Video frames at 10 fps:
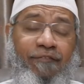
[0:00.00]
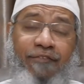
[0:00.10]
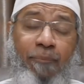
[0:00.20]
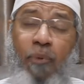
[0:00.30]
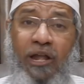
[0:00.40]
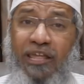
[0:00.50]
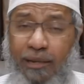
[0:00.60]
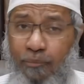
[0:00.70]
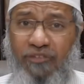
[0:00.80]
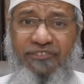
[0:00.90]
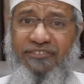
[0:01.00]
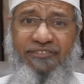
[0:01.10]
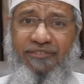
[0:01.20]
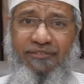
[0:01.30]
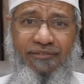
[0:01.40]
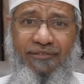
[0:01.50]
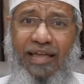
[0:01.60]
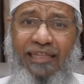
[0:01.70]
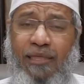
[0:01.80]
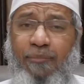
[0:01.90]
their political bosses
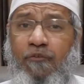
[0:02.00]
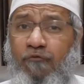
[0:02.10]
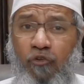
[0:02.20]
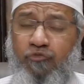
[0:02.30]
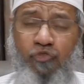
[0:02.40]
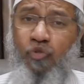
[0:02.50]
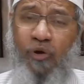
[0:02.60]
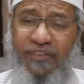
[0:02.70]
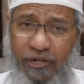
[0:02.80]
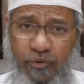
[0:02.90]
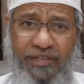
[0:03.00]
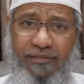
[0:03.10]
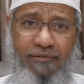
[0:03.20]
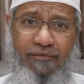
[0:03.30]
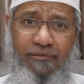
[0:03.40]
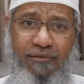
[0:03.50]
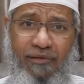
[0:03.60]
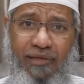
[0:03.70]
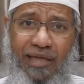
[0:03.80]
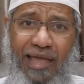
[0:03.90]
and they're being forced to do what they're doing.
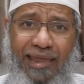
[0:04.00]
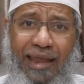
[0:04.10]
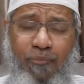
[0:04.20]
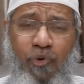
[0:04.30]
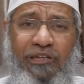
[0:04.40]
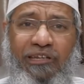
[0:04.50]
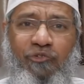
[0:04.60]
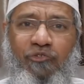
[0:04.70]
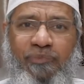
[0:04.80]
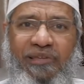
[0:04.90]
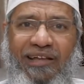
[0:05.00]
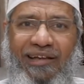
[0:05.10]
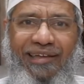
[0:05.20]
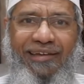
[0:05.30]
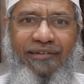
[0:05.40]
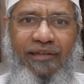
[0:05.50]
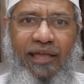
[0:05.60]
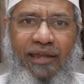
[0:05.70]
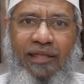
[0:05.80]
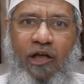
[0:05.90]
And I'm not here to speak against
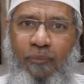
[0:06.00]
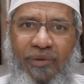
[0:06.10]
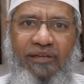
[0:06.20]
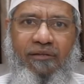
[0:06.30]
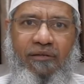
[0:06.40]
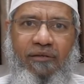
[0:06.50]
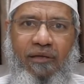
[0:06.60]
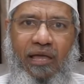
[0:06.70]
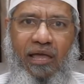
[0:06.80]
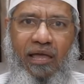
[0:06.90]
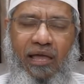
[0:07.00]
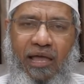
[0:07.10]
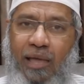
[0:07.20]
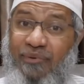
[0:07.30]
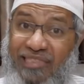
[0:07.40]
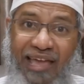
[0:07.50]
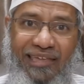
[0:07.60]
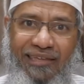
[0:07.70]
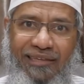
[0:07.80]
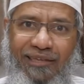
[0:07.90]
any government. I'm a
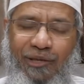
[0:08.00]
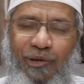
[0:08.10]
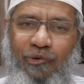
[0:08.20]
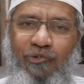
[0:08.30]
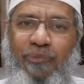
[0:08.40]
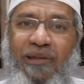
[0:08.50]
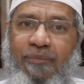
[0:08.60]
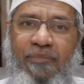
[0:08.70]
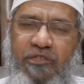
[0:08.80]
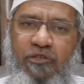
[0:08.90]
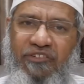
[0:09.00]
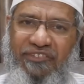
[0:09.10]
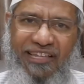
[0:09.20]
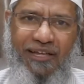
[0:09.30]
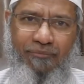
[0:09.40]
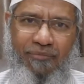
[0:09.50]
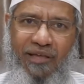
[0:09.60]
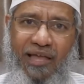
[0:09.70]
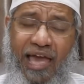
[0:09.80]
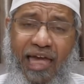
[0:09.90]
Dai who's spreading the message of Islam.
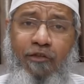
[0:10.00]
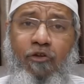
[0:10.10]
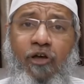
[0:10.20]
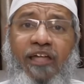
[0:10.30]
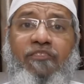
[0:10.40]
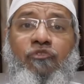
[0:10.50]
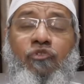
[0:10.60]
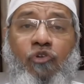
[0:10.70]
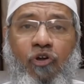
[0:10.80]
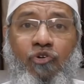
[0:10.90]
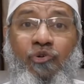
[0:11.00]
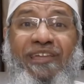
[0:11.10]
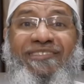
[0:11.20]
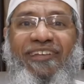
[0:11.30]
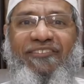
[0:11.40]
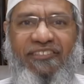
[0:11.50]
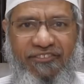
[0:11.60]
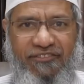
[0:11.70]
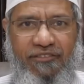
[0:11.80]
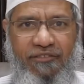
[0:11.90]
As long as they do not do
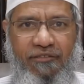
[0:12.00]
injustice